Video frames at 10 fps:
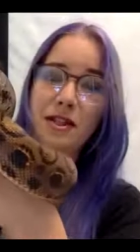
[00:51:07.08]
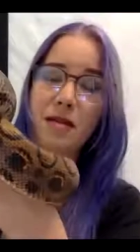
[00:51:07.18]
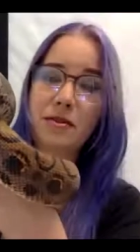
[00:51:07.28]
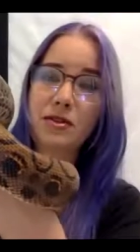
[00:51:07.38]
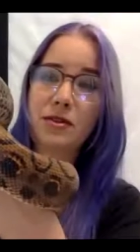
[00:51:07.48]

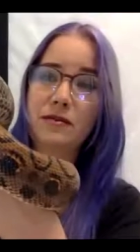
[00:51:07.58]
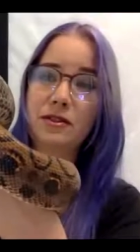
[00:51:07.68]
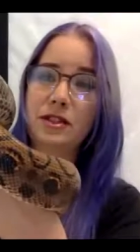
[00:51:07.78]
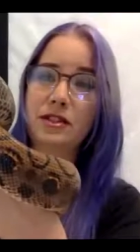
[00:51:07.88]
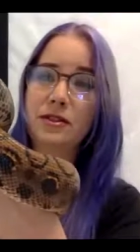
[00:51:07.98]
temperature
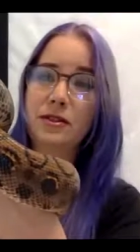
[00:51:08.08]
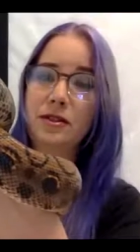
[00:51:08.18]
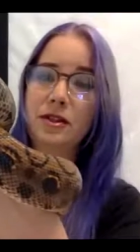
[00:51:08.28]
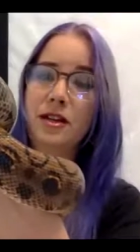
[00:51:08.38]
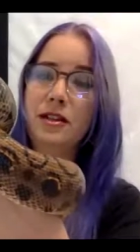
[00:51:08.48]
differences. So
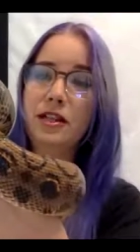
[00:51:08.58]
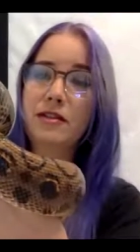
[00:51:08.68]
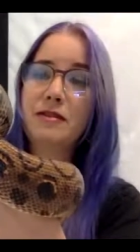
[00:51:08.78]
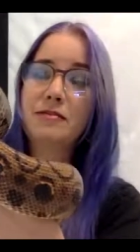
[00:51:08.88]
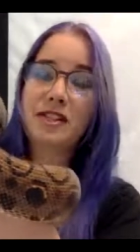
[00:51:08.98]
a lot
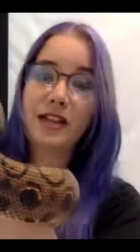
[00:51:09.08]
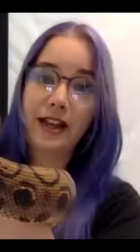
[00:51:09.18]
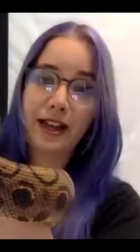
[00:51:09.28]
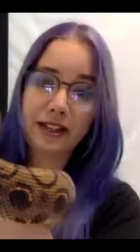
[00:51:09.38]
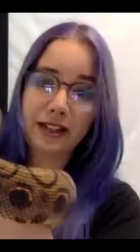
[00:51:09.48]
of them
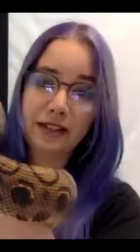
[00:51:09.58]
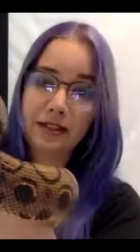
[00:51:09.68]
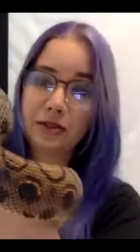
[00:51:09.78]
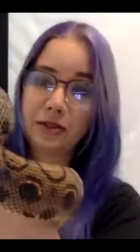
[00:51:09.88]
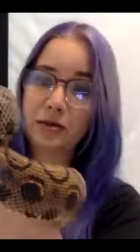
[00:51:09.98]
died,
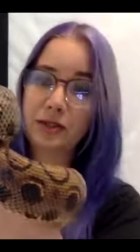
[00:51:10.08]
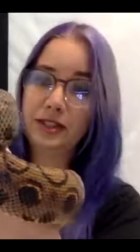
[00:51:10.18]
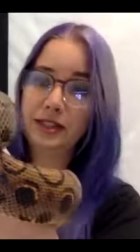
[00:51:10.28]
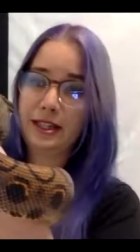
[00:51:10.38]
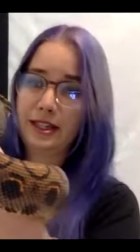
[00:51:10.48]
which is really
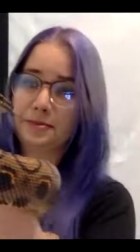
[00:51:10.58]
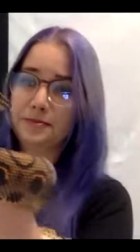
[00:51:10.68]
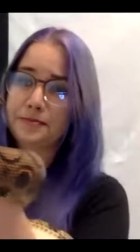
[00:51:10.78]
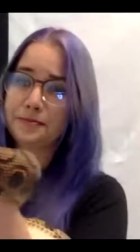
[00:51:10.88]
sad.